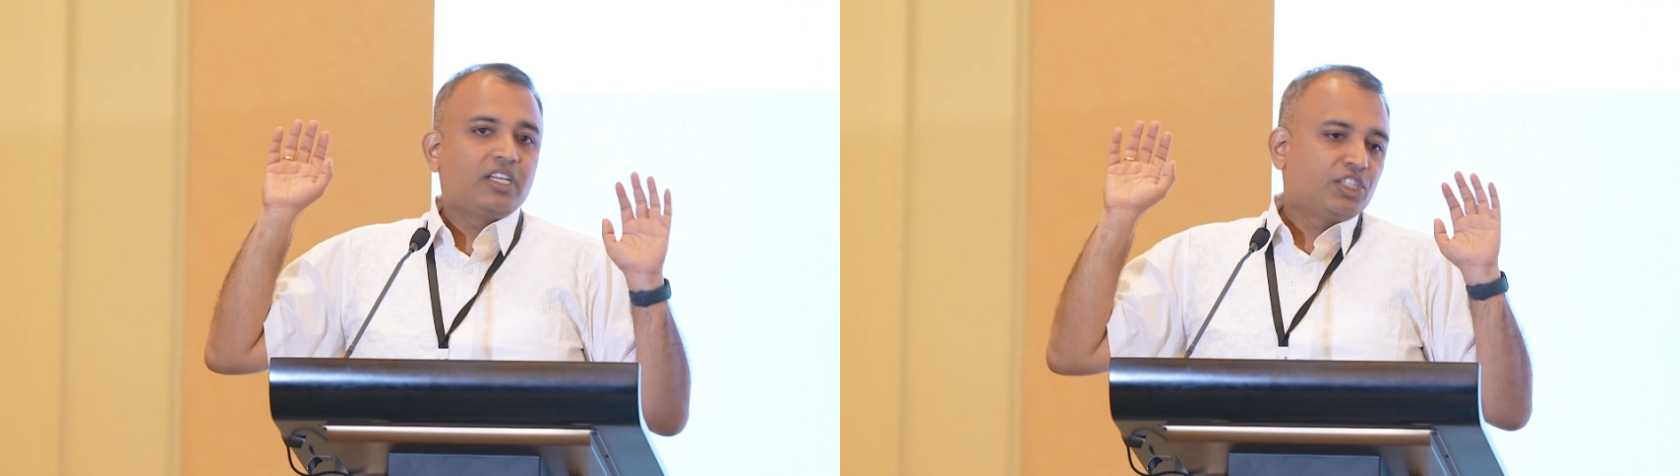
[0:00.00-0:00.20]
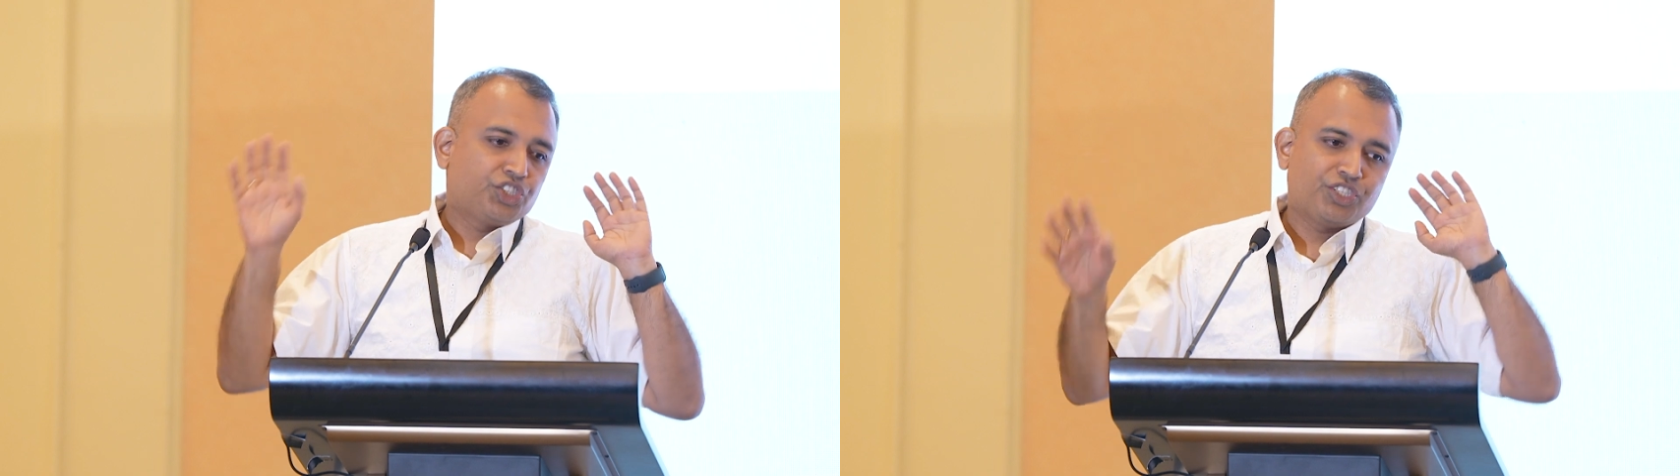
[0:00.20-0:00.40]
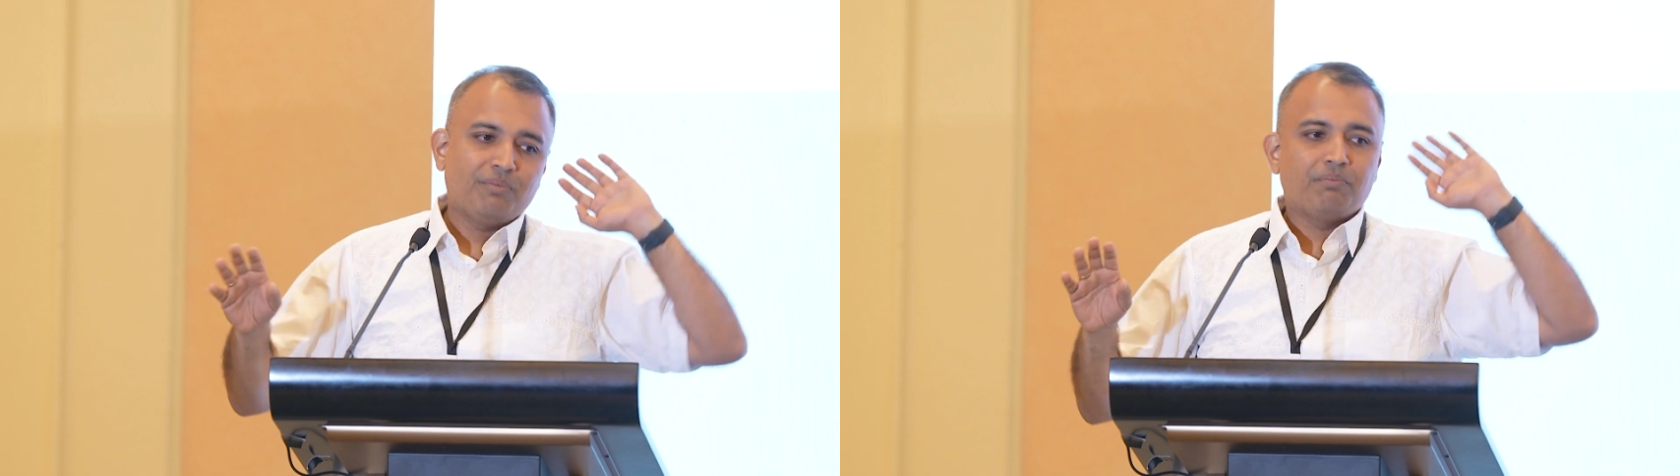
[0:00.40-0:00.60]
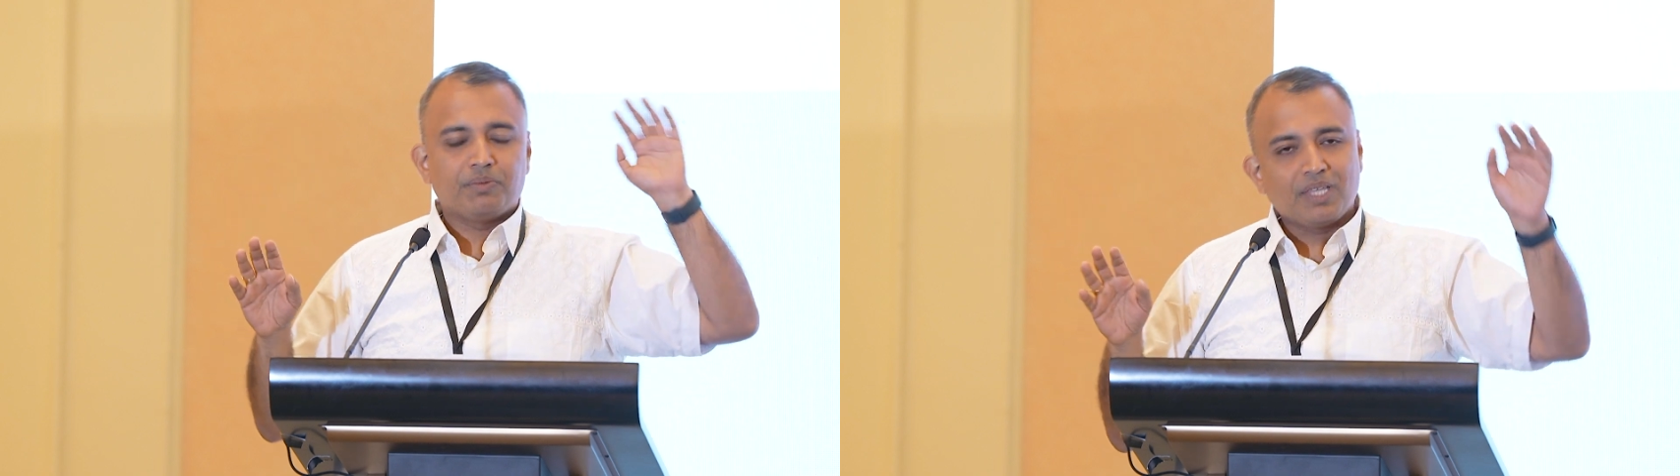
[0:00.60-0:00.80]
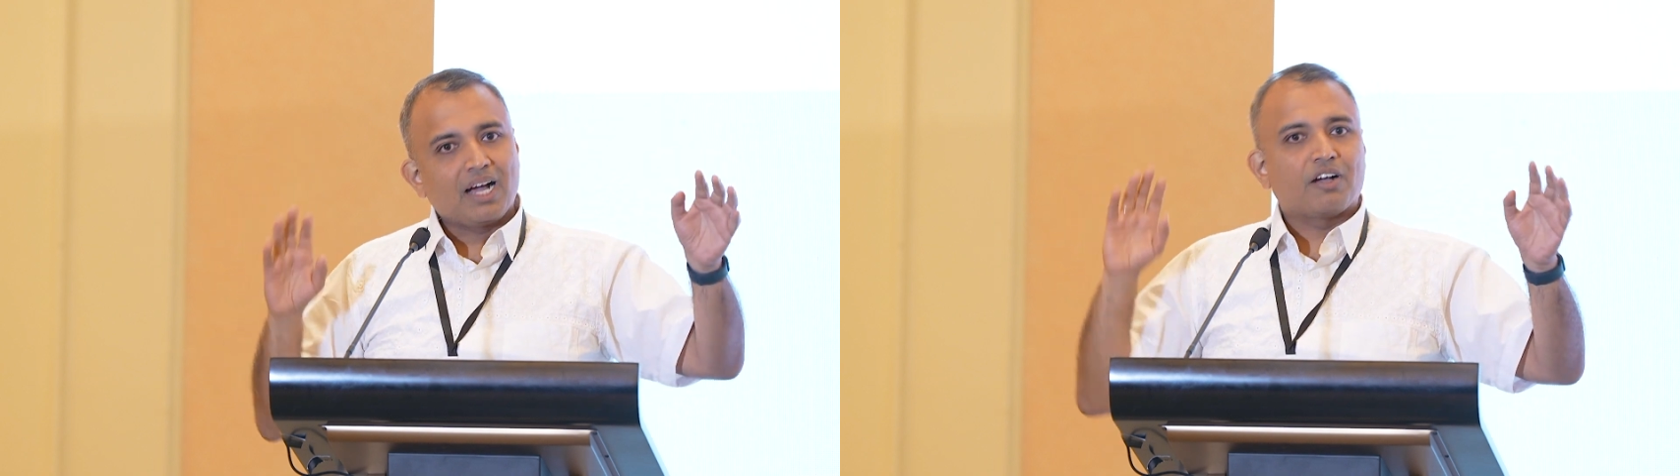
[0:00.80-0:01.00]
shrimp,
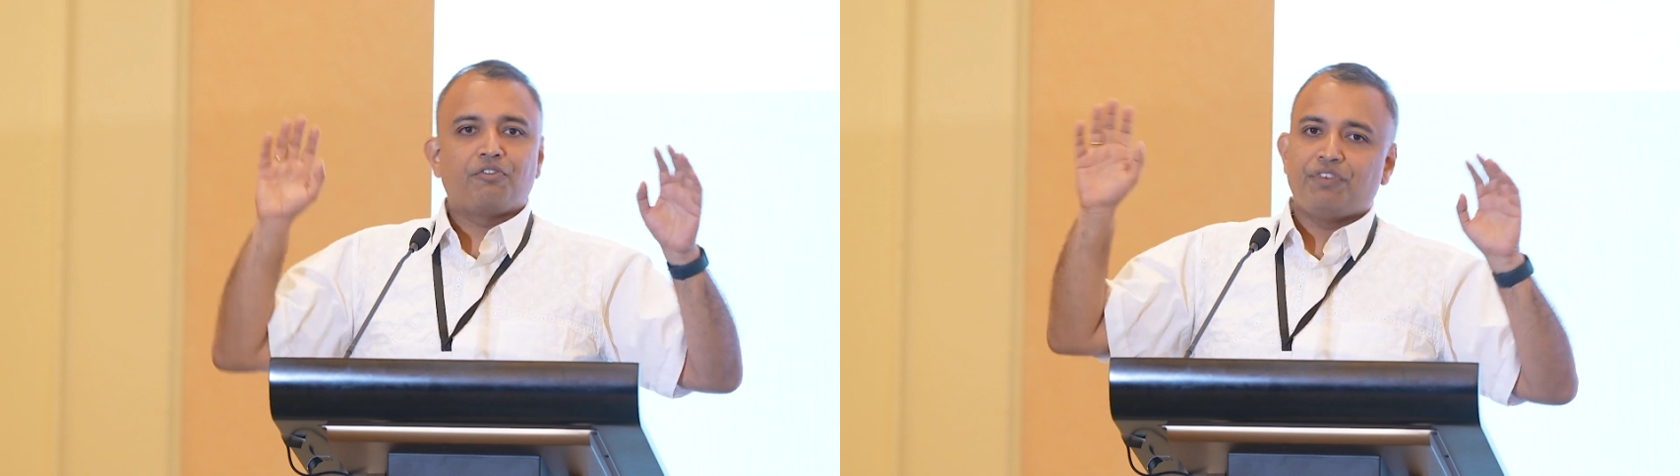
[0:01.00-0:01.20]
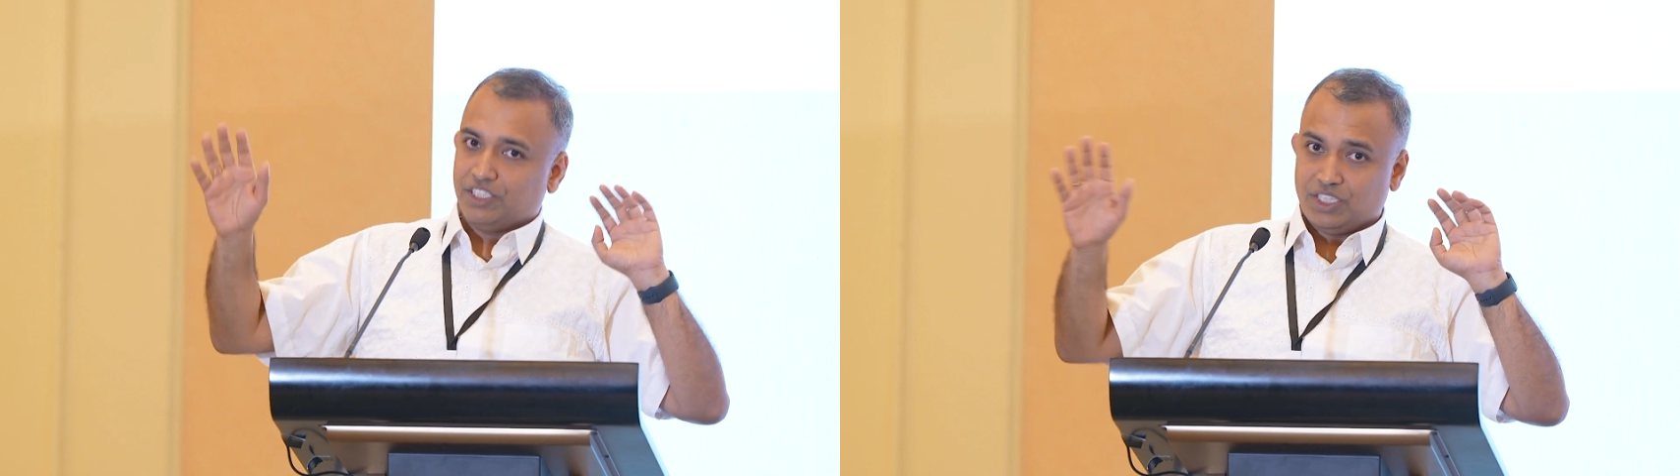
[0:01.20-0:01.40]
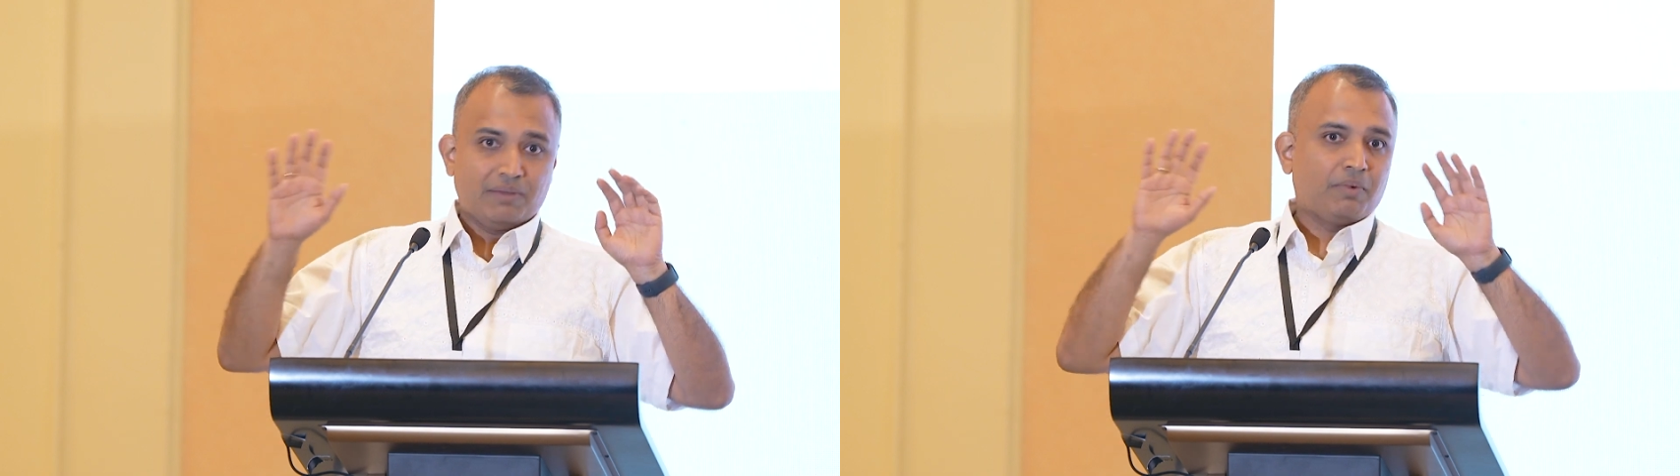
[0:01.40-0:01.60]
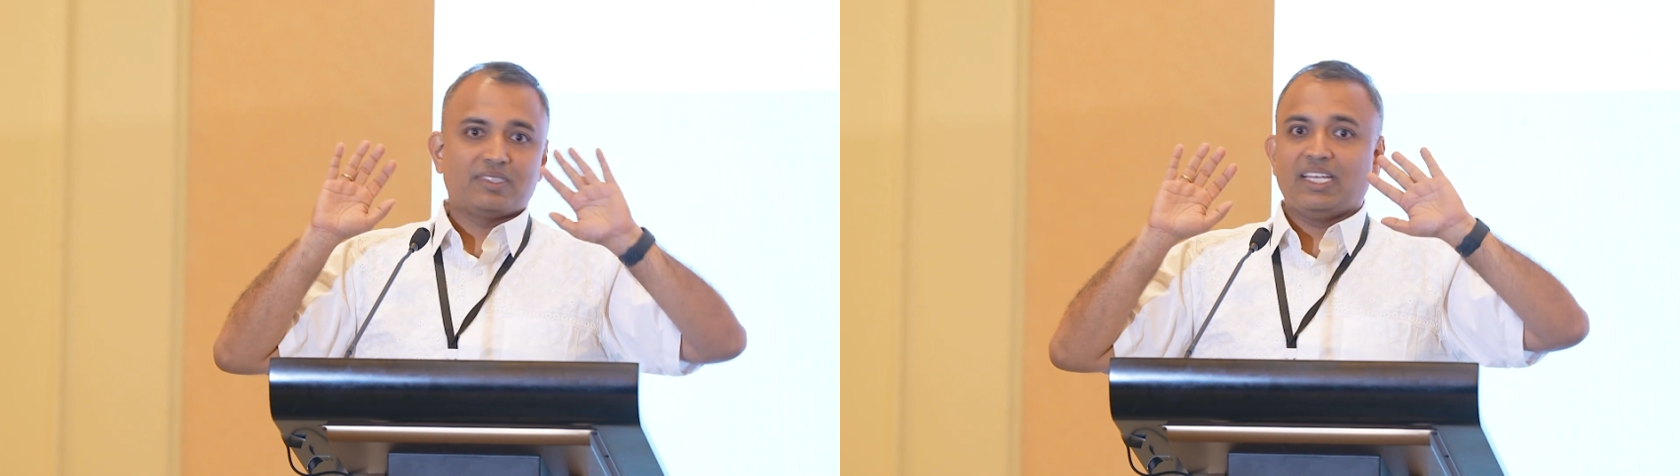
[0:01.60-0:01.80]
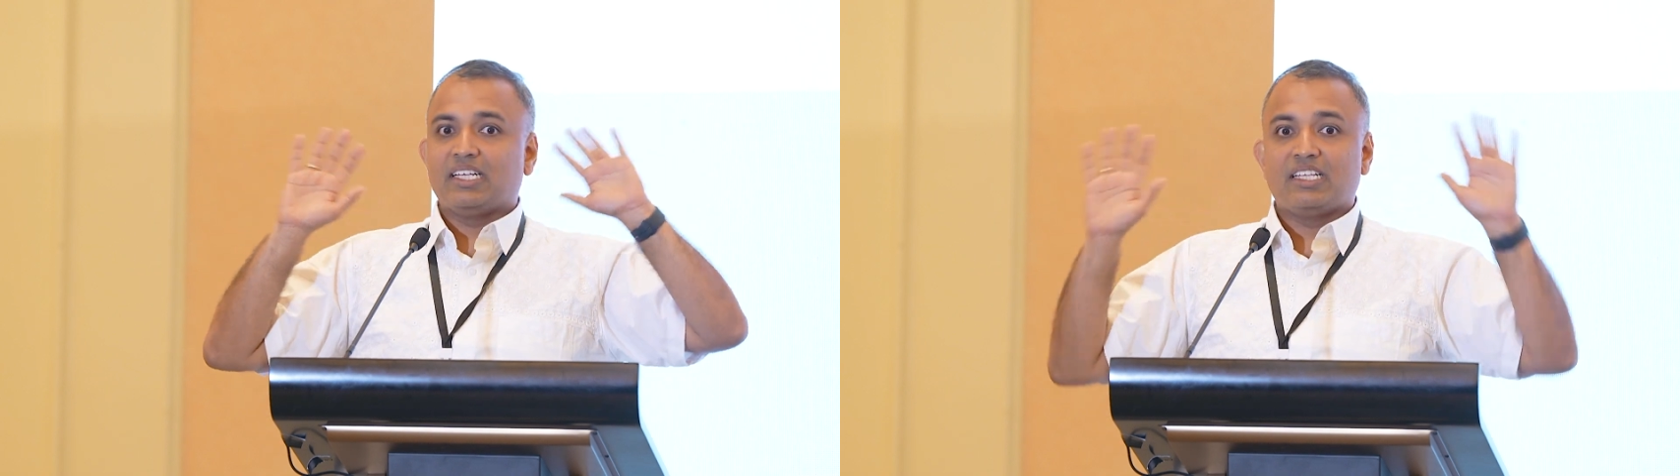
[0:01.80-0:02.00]
duck, fish, I'm not
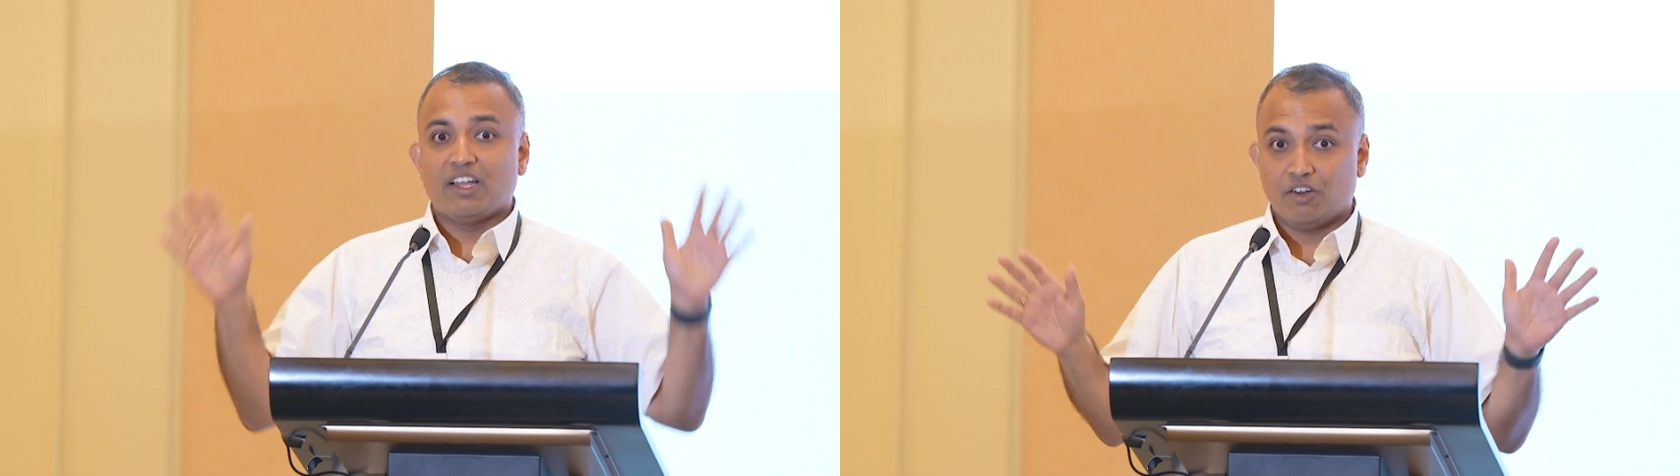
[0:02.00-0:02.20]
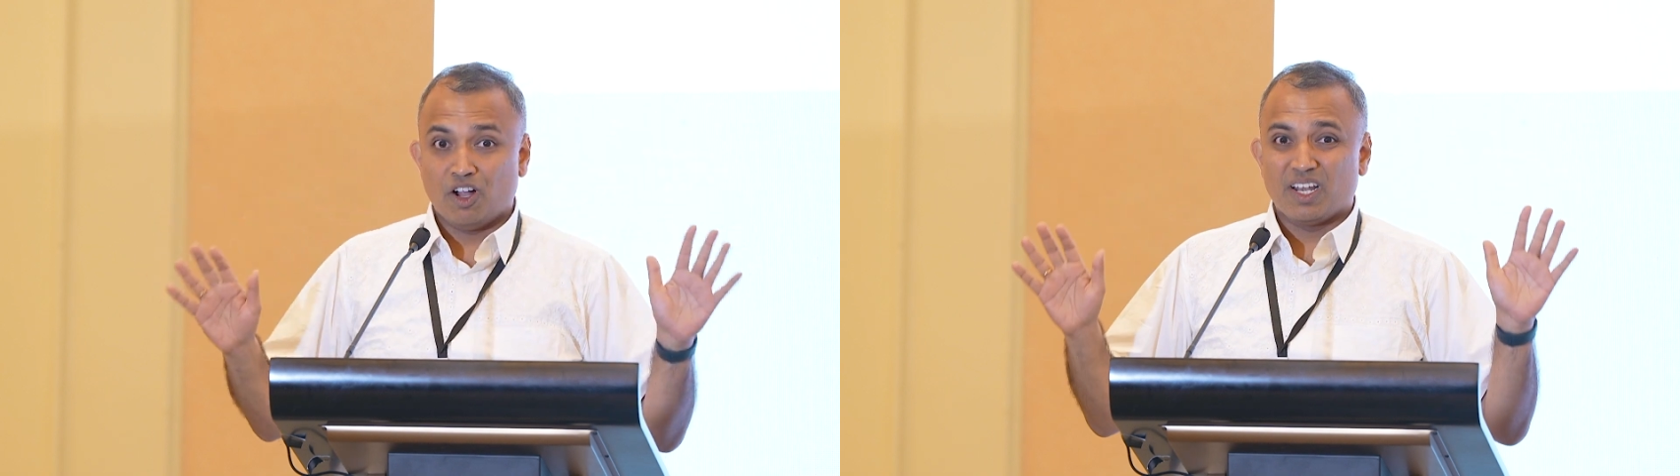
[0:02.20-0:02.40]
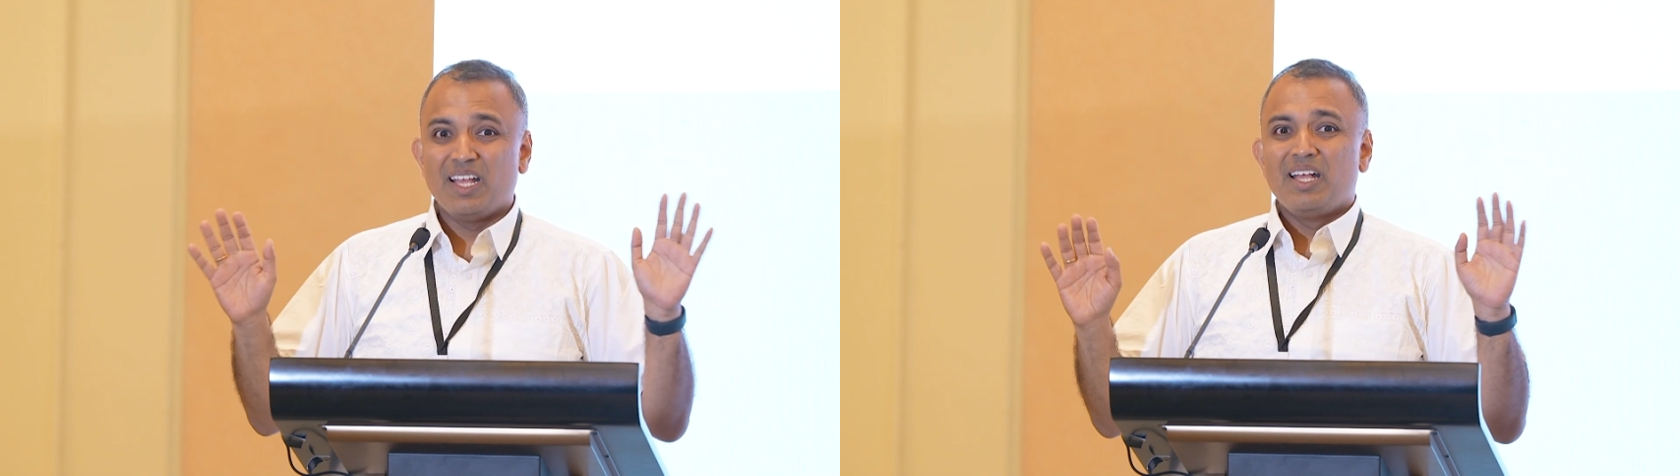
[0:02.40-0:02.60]
saying that they are not,